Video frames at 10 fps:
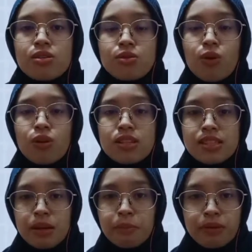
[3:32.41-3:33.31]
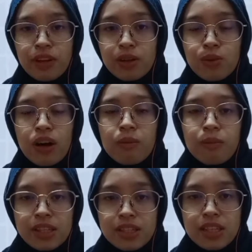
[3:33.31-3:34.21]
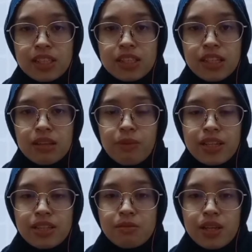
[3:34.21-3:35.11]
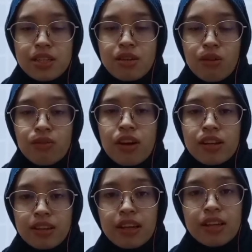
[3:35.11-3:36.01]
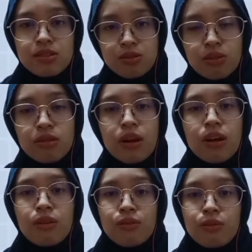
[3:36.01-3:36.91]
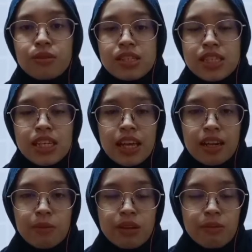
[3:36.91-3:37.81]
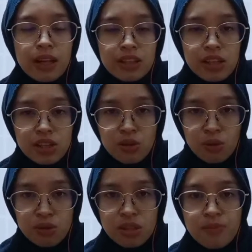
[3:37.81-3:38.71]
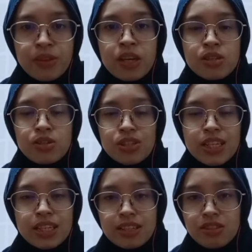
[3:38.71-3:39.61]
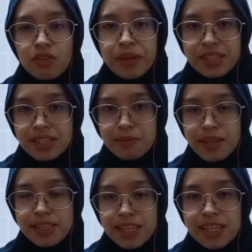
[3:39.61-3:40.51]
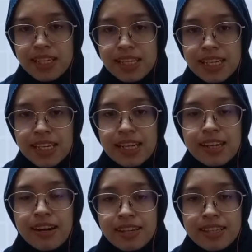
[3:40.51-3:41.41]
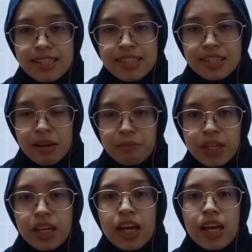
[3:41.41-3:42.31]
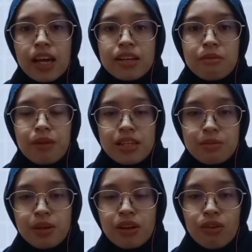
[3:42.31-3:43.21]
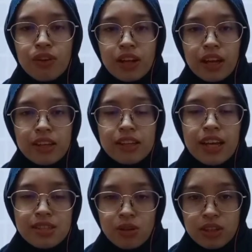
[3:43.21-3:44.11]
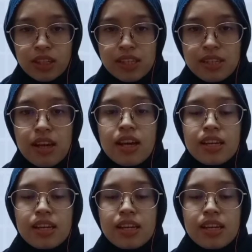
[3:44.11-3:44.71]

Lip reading: So all the sample value are much larger than the basal spacing of 9 angstrom from the zinc aluminum LDH host. So the increase of basal spacing indicate that there is entrapment and replacement of anion has occurred.